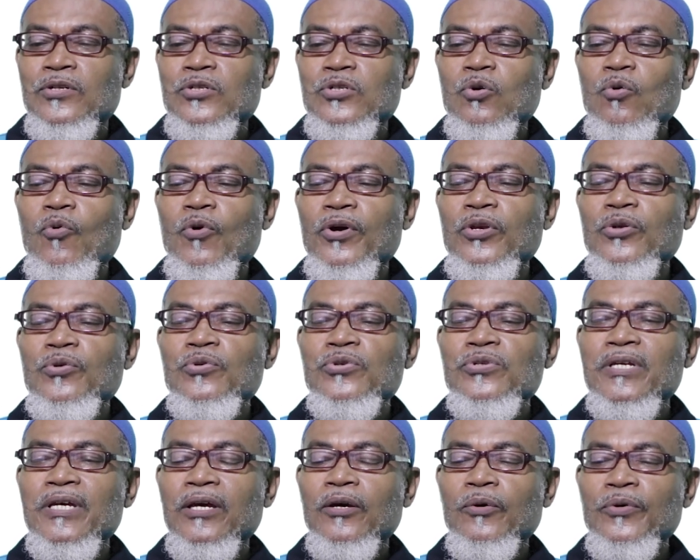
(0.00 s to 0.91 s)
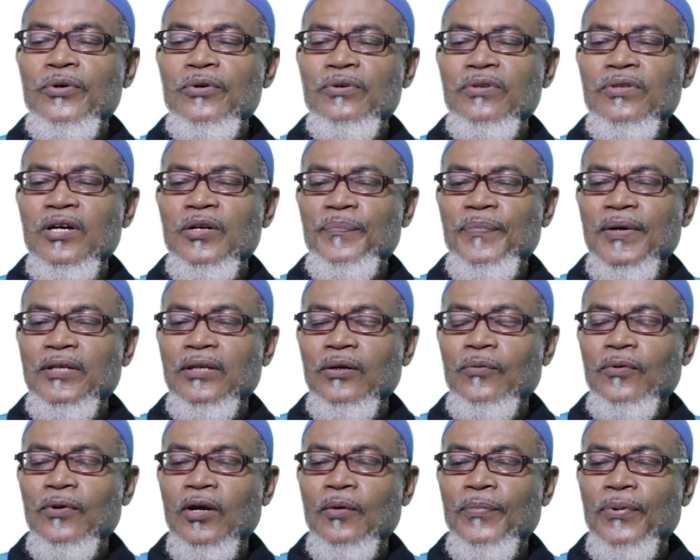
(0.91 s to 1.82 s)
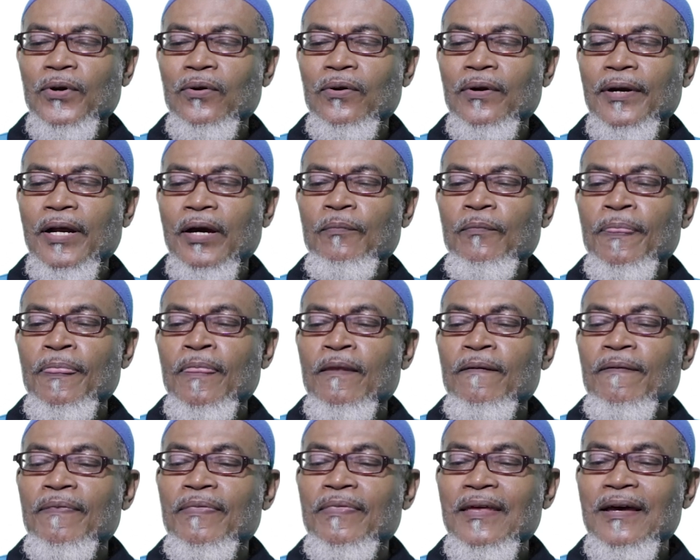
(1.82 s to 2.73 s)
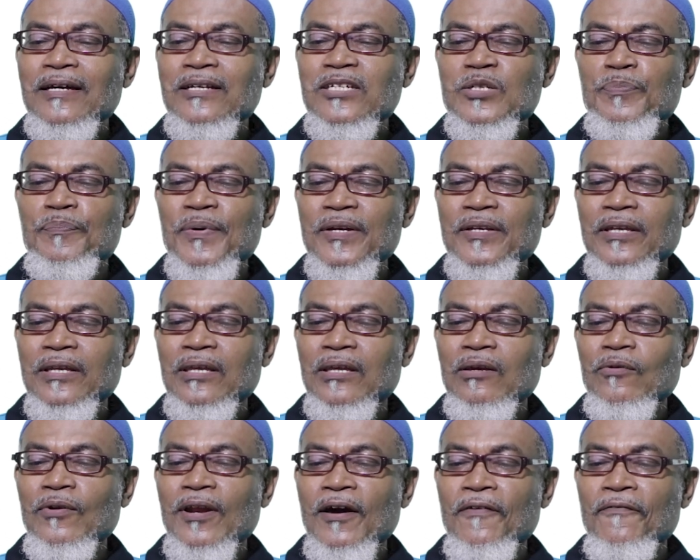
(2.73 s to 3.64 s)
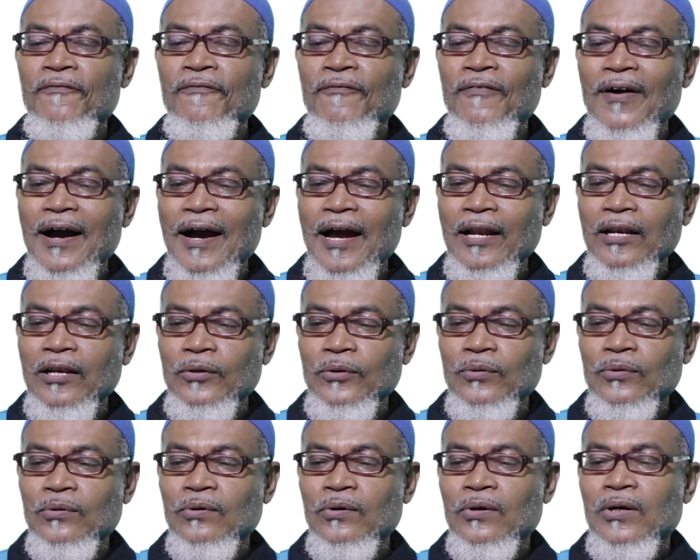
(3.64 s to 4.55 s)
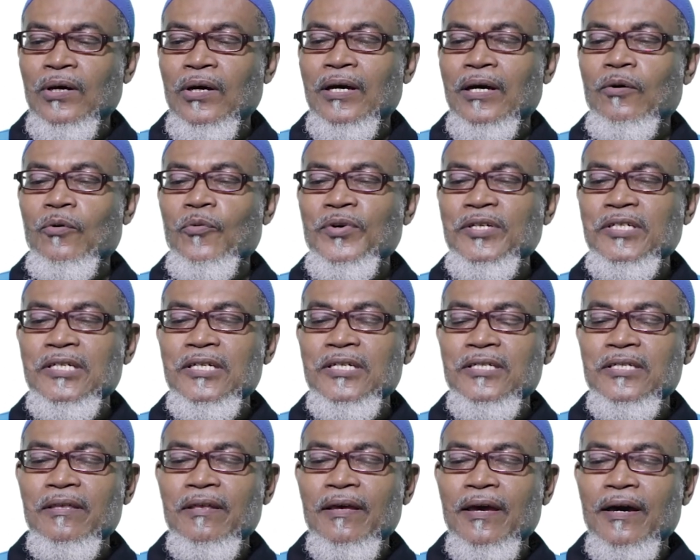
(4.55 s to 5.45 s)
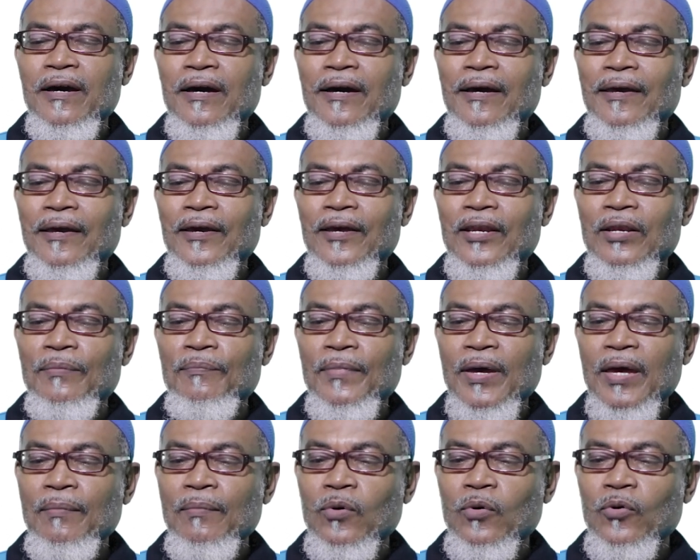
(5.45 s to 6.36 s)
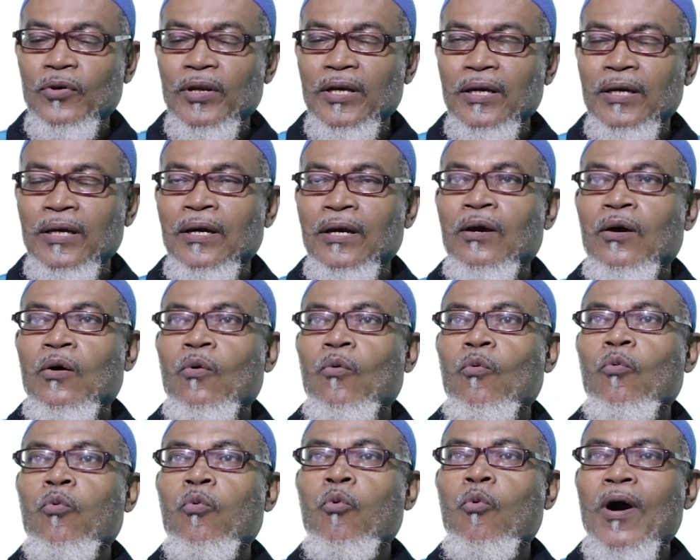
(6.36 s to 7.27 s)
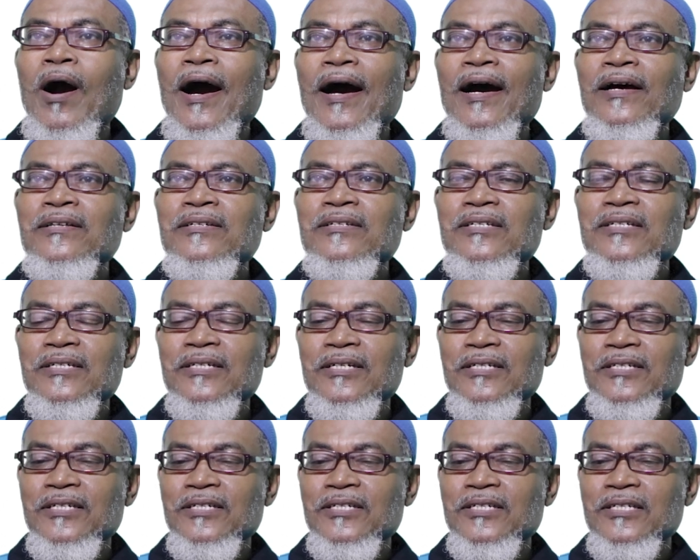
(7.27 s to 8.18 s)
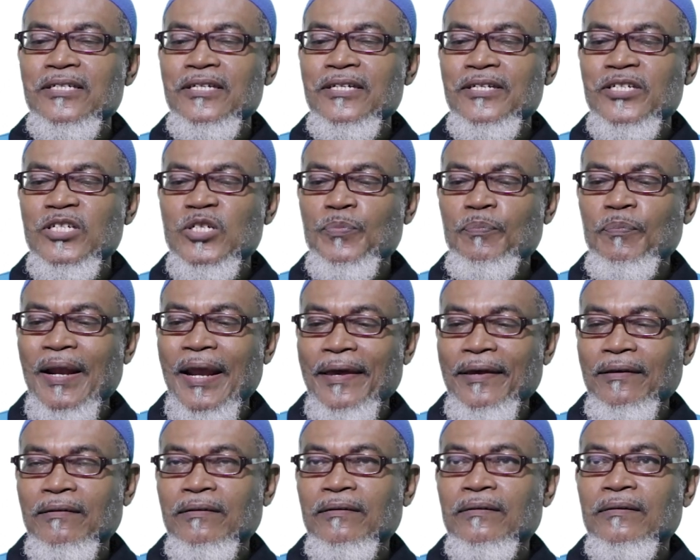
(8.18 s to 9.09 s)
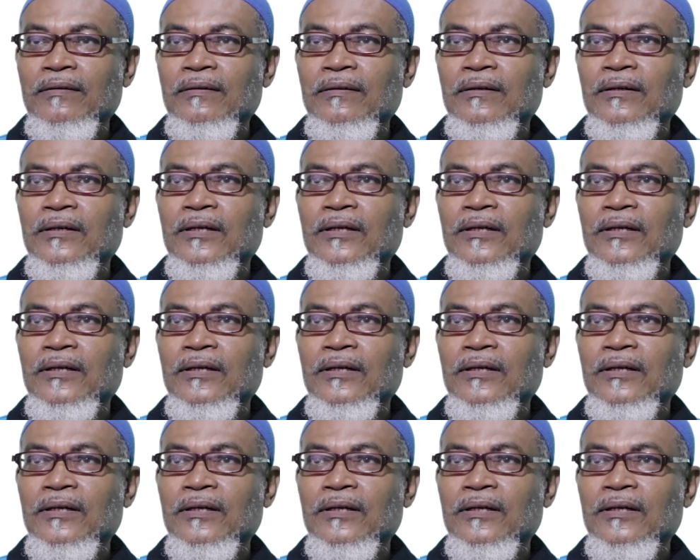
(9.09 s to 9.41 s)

So when you execute that particular program, that particular value which is there in memory, once it is displayed